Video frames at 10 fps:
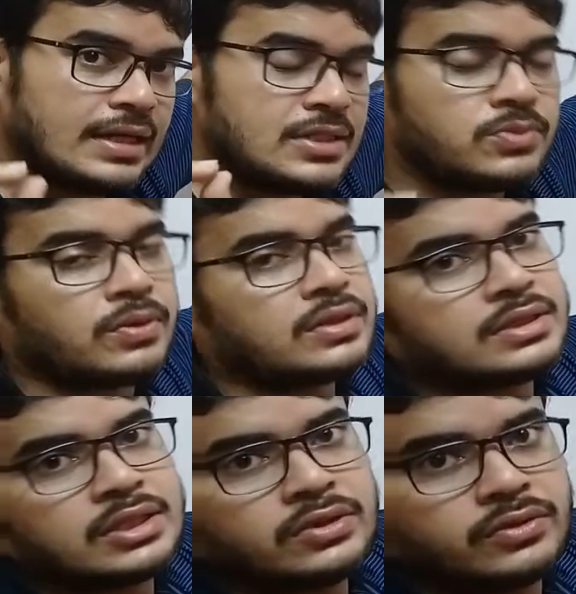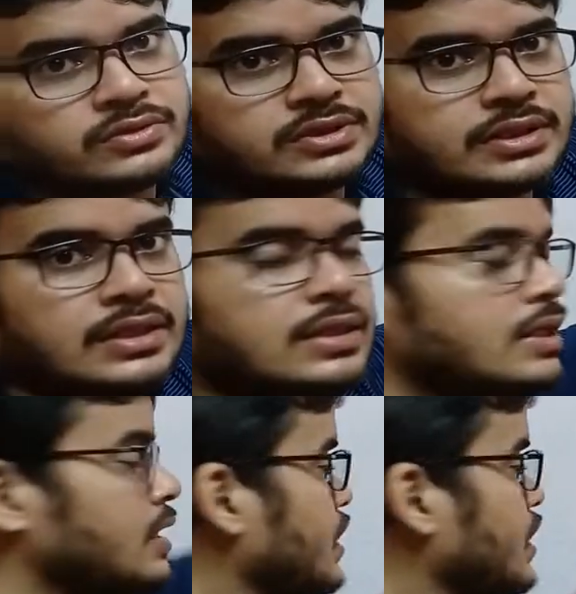least one thing constant,